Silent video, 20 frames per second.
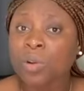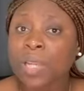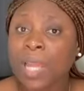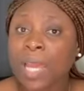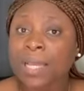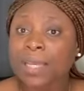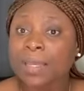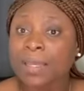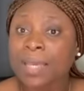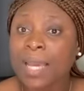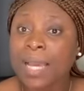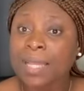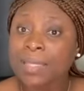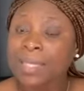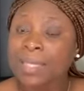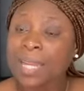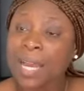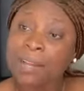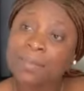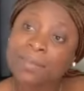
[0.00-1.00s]
like
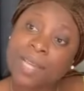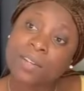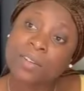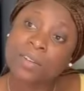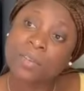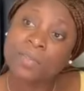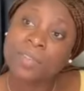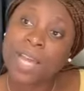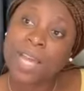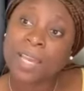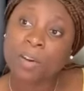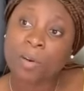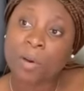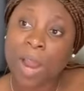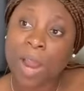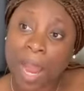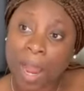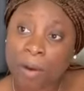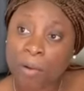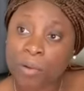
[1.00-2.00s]
getting outside of that
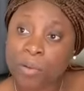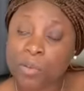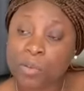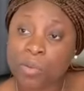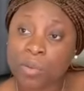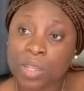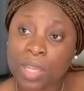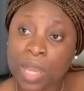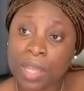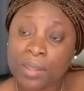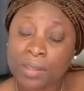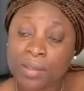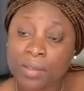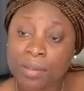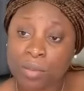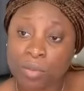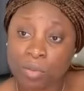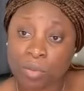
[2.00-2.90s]
your house to get